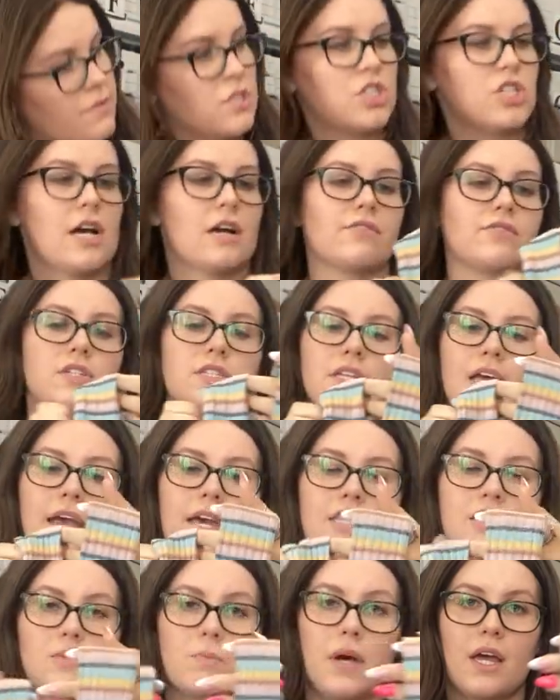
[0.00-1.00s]
check for
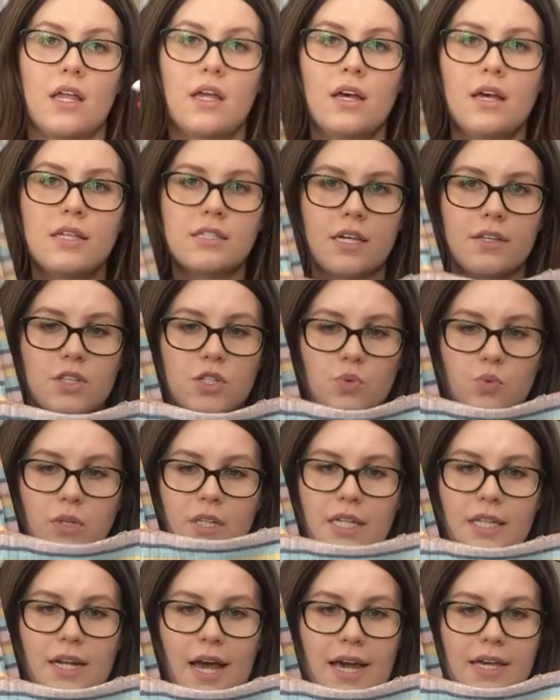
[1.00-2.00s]
stains, but it's got this really
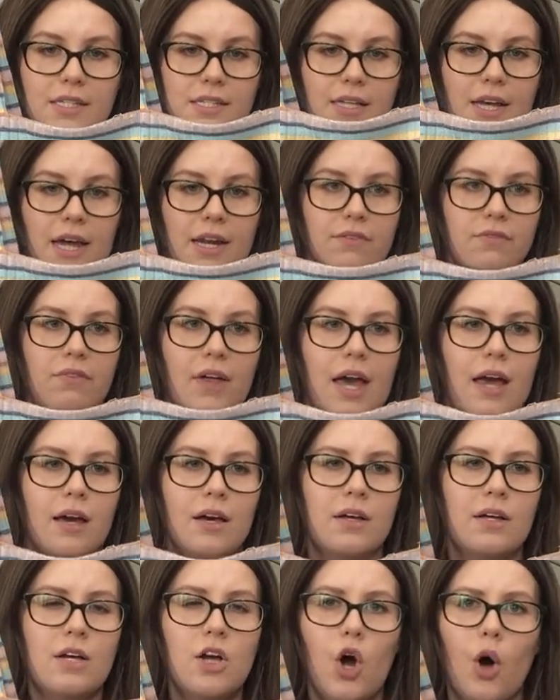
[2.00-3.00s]
nice kind of like
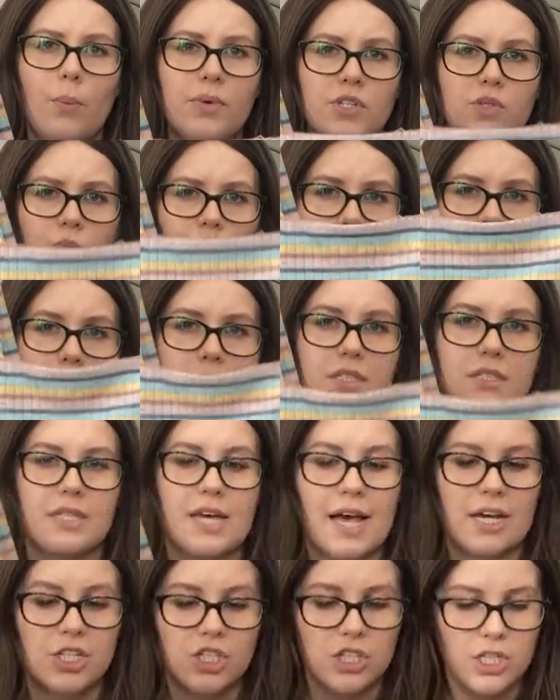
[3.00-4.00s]
almost ribbed
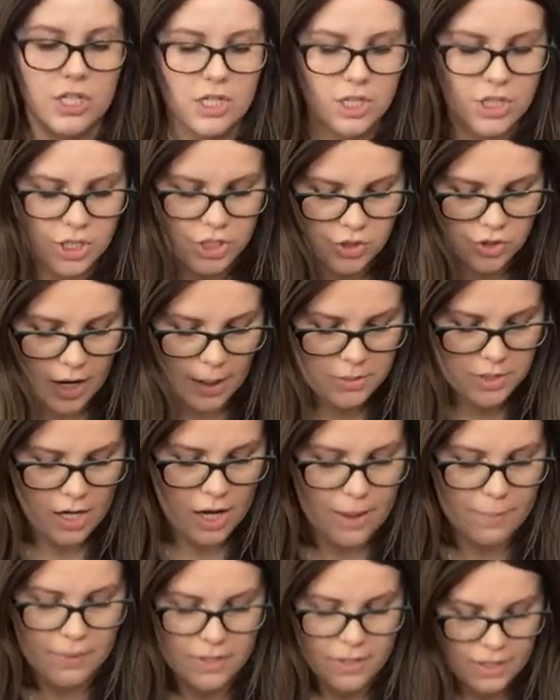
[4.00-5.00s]
texture crop
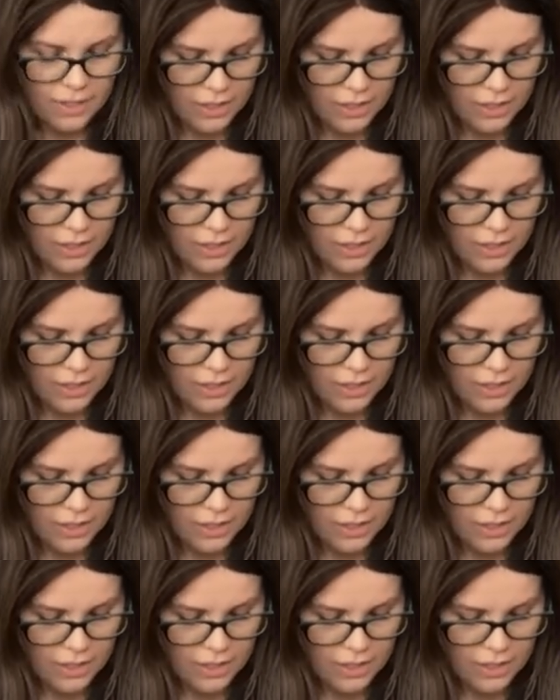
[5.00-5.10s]
top.